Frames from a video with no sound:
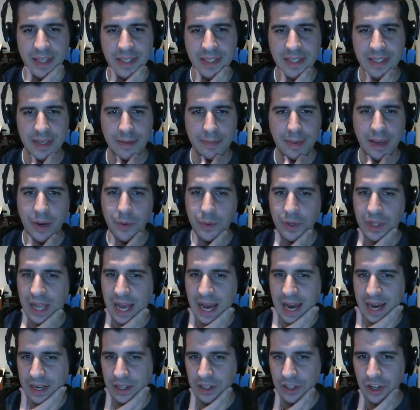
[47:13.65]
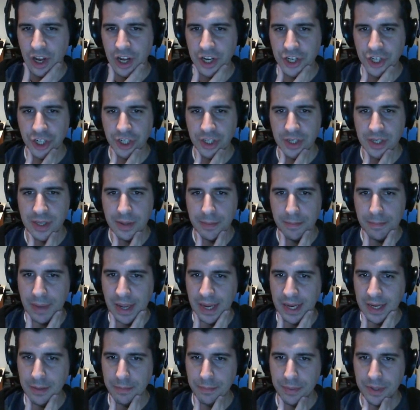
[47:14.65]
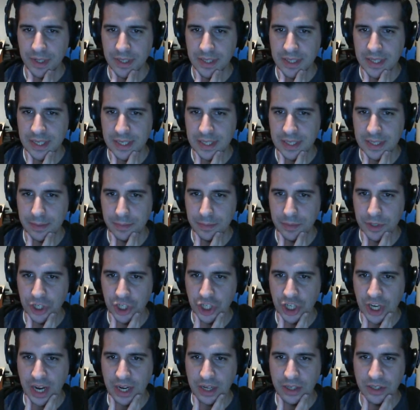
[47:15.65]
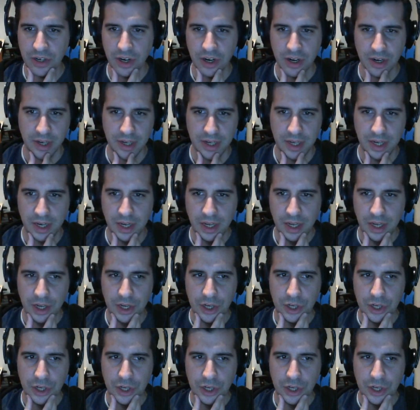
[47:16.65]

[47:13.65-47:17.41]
CMake will add logic to the main build system check target